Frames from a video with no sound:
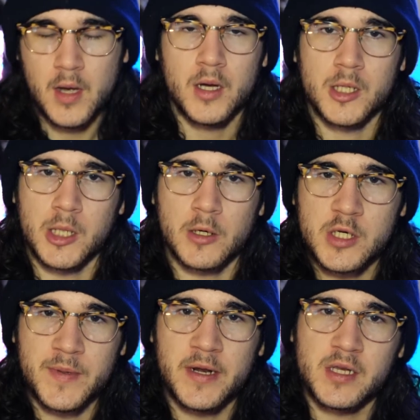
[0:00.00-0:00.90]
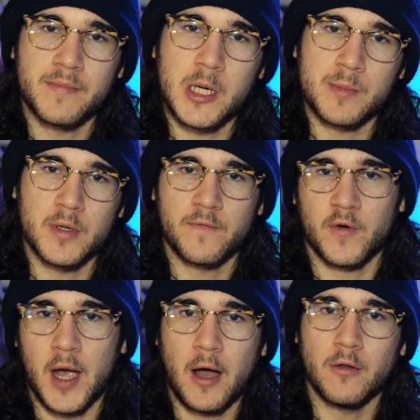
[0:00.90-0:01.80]
Shutter speed is a measurement for
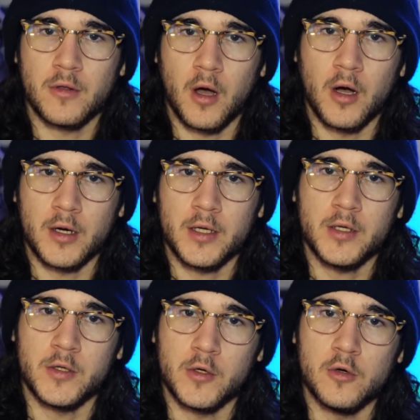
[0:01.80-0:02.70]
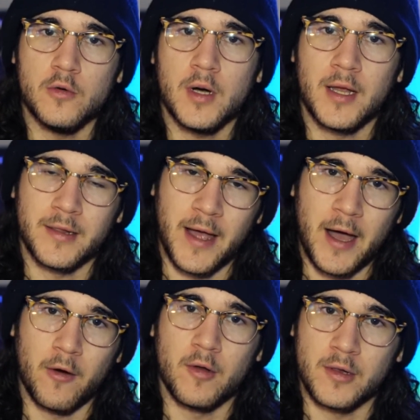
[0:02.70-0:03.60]
how long you
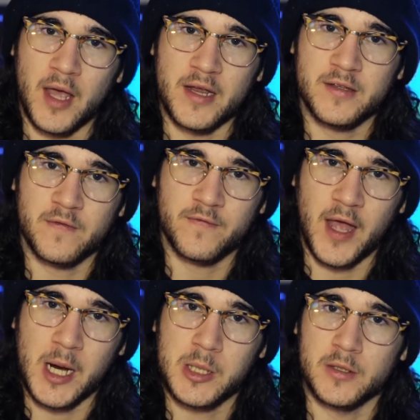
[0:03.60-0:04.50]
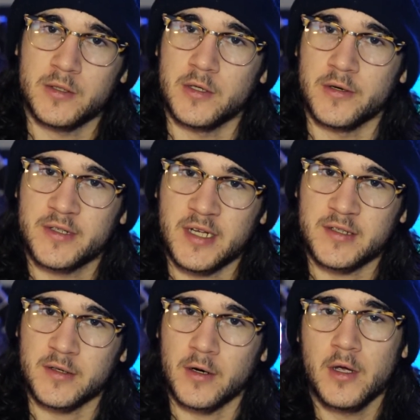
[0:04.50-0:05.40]
allow light to flash onto your
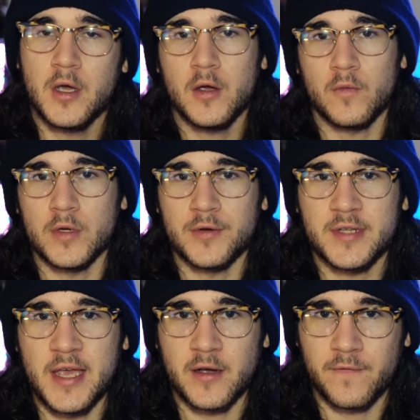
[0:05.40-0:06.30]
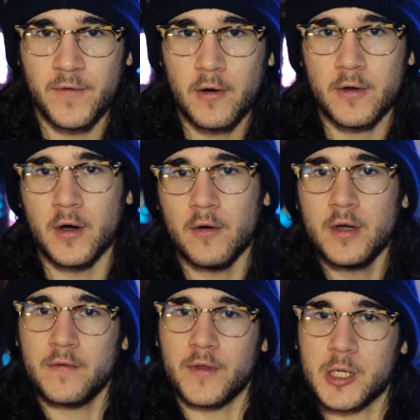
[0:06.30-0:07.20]
sensor. When you take a photo,
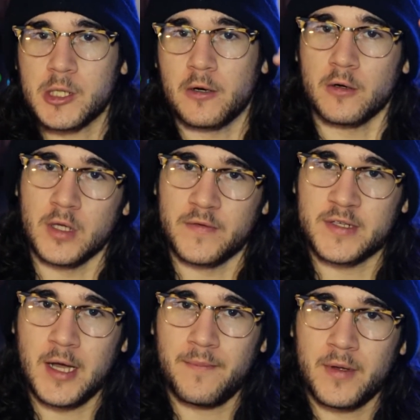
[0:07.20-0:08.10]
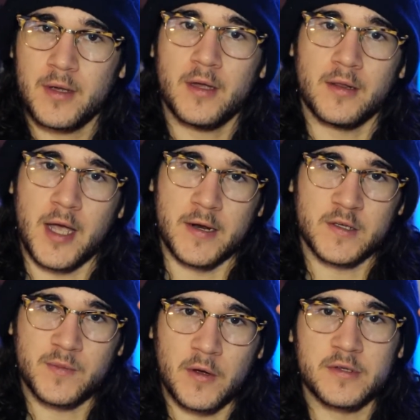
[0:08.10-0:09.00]
the shutter lifts up, light
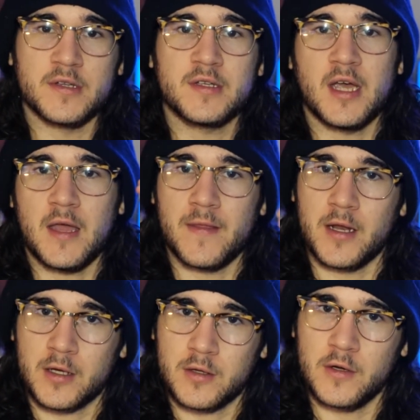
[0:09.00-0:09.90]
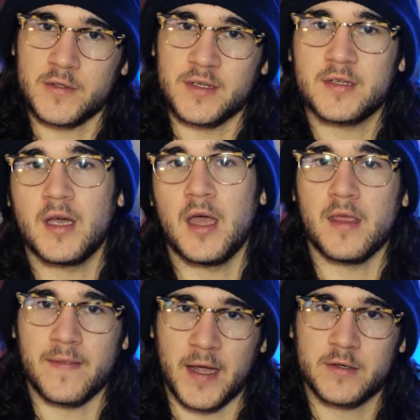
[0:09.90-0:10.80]
exposes, and then it closes. And
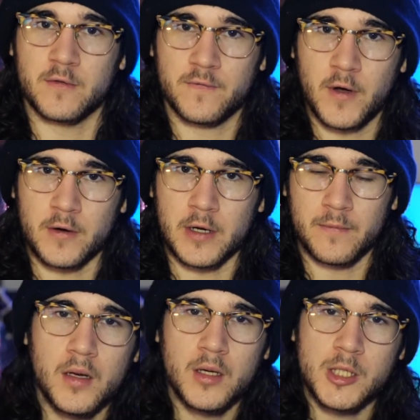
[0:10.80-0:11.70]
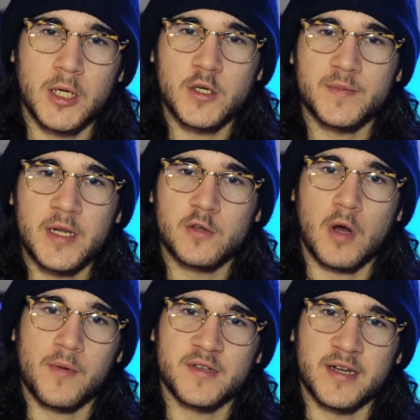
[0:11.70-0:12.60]
then that's your photo. Shutter speed is
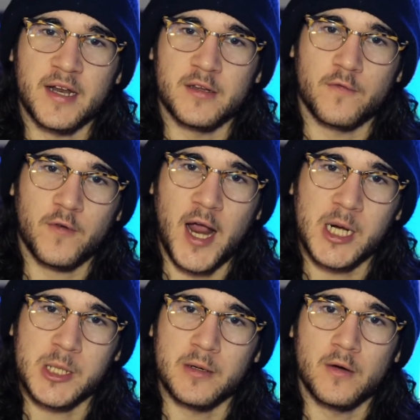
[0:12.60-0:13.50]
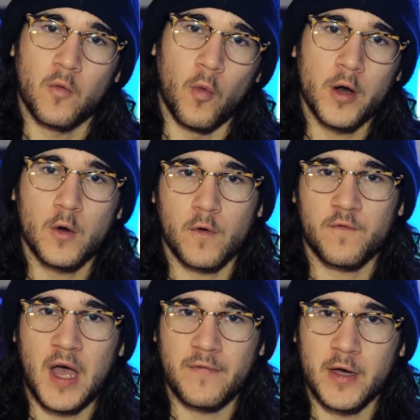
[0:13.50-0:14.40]
represented as a fraction.
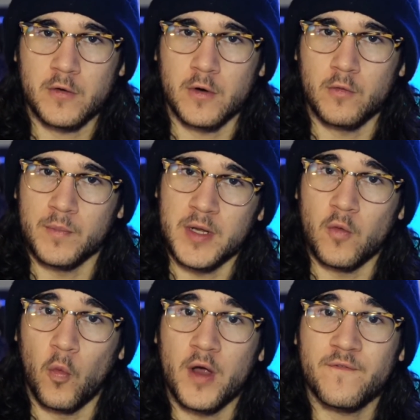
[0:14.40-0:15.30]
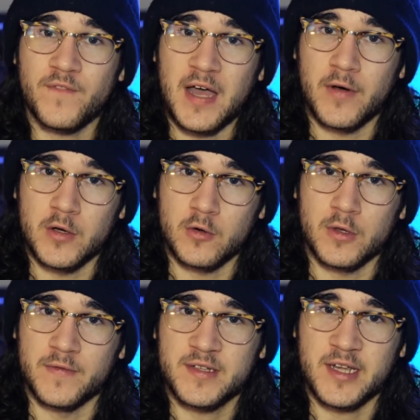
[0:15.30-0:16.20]
1/500 would be 1/500th
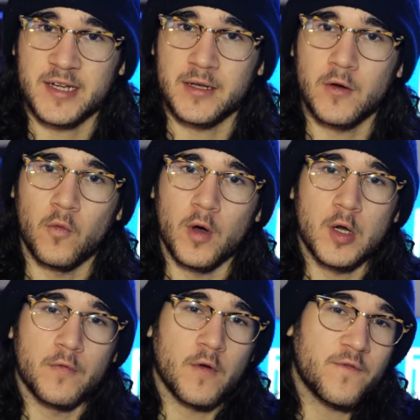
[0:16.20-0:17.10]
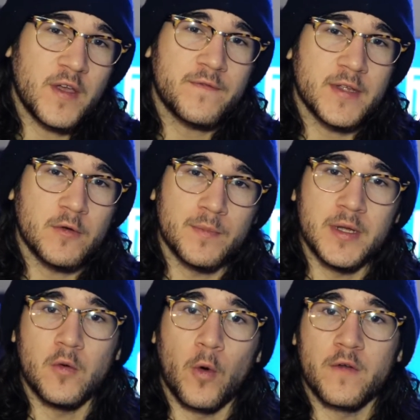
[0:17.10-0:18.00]
of a second. 1/50 would
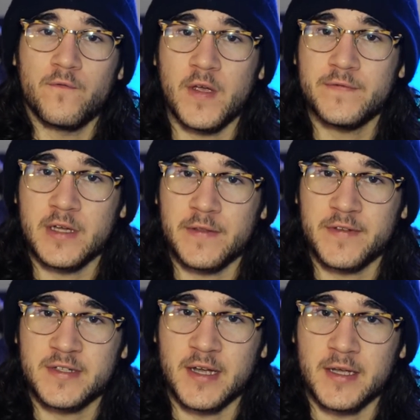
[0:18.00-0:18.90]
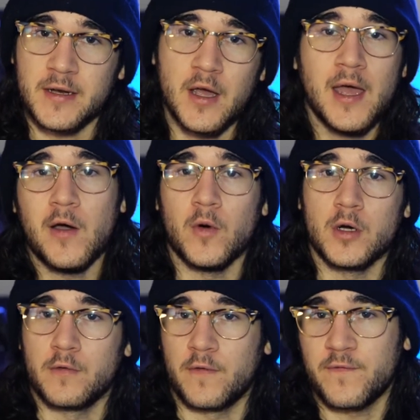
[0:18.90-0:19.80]
be 1/50th of a second.
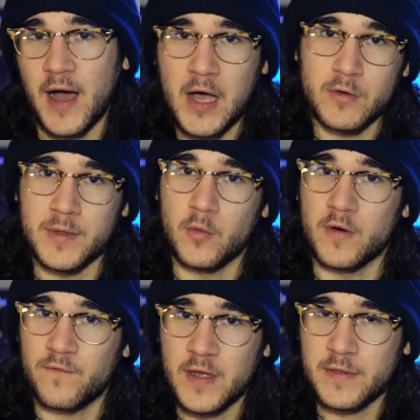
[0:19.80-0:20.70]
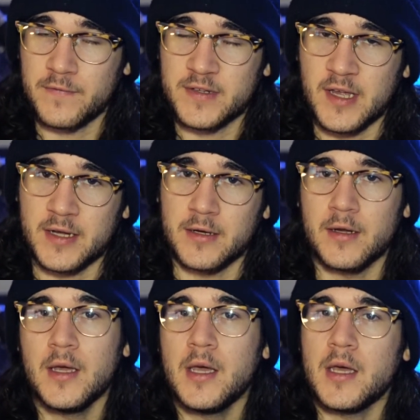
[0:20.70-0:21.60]
1/5 would be 1/5 of a second,
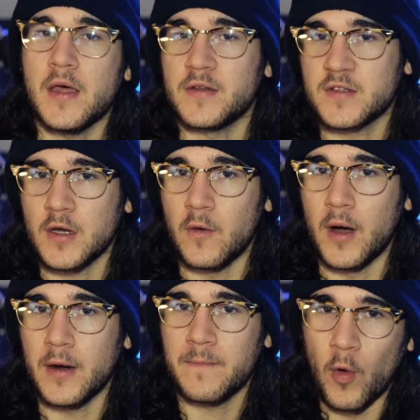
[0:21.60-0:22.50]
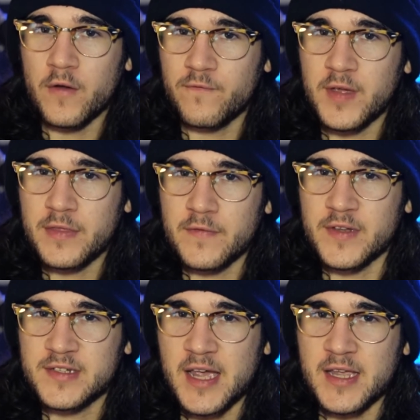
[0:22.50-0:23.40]
and so on. 1/5 of a
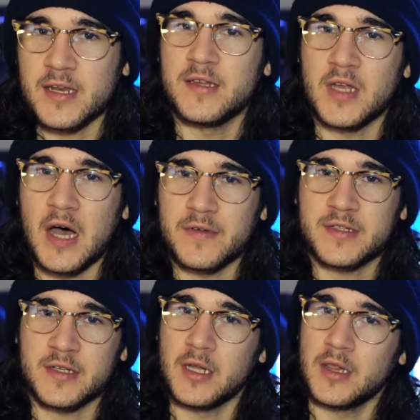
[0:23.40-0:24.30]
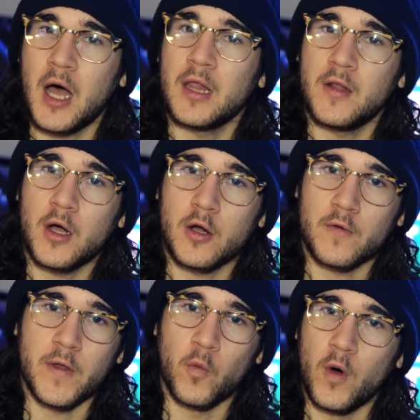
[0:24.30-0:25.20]
second is obviously a lot longer
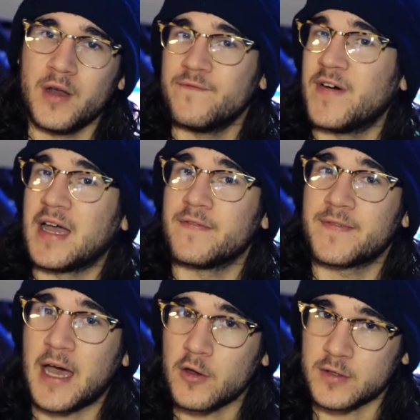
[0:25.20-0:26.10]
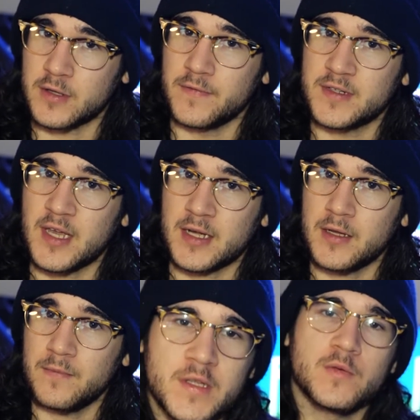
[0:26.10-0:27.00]
than 1/5000th of a second.
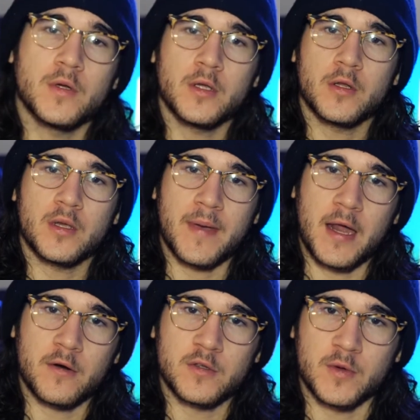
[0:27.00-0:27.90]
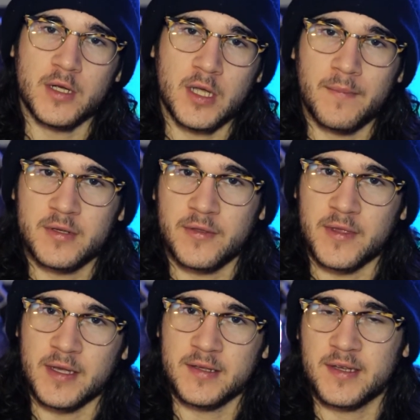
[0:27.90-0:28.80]
This really only matters when it comes to
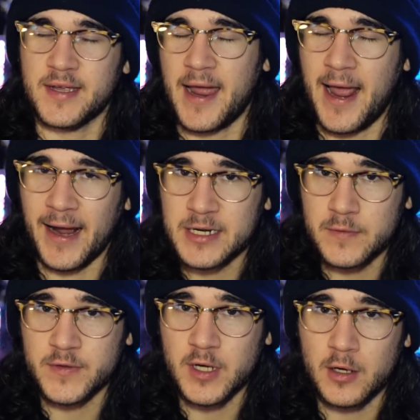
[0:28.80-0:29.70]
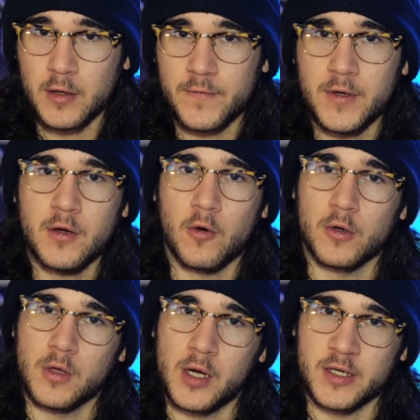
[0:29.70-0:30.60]
things like action photography or
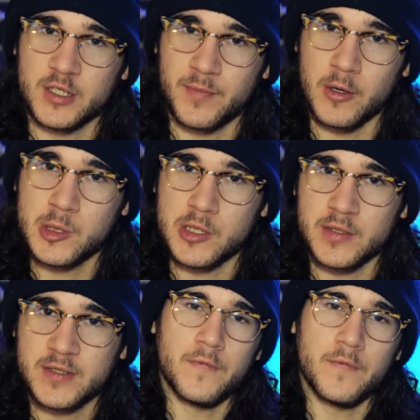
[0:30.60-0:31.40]
long exposures.